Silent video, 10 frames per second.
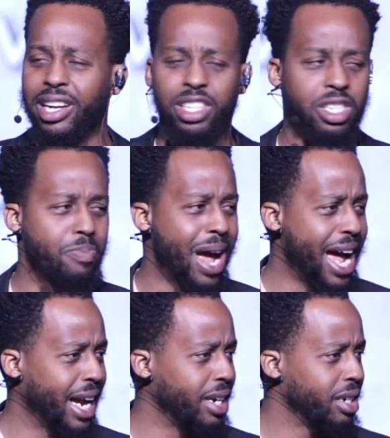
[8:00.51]
not just
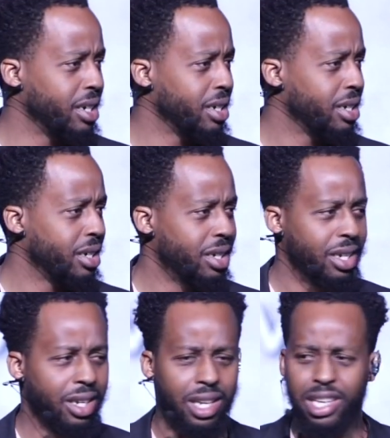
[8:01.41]
mine,
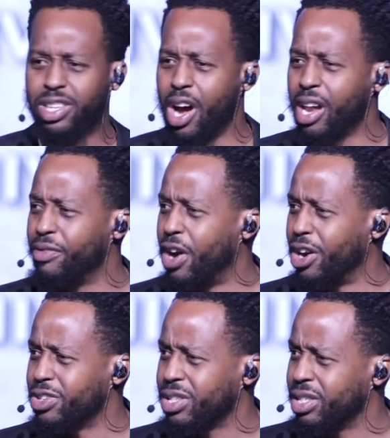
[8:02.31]
he's all of
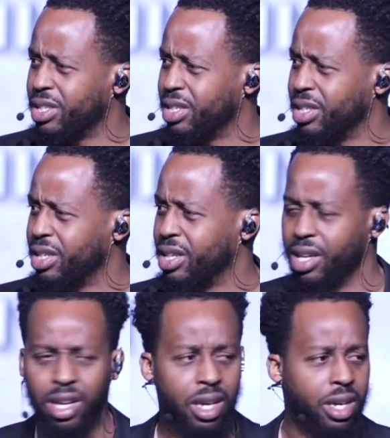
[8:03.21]
ours.
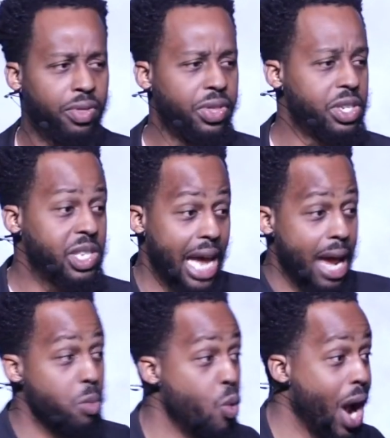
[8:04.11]
The
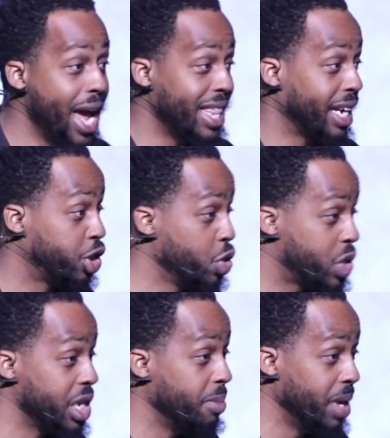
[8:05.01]
same way that you
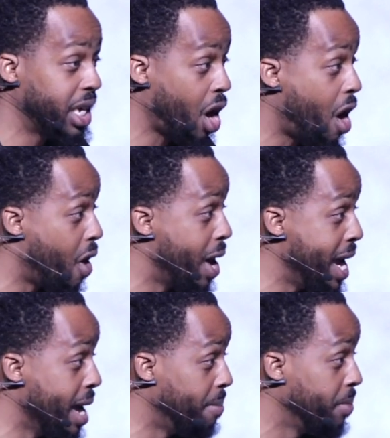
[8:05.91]
see me call
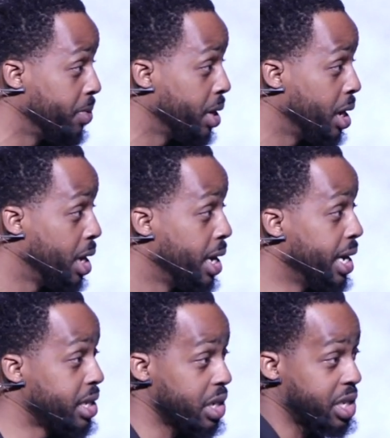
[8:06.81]
him,
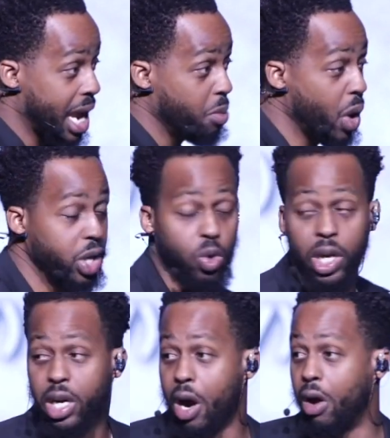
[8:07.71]
is the same way you
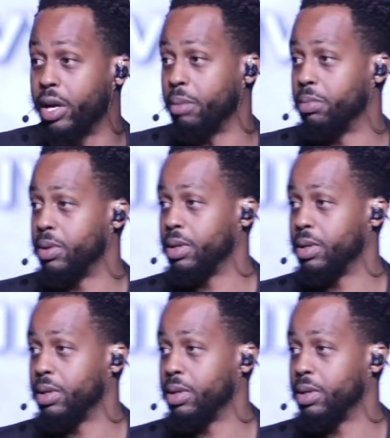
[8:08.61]
can call him.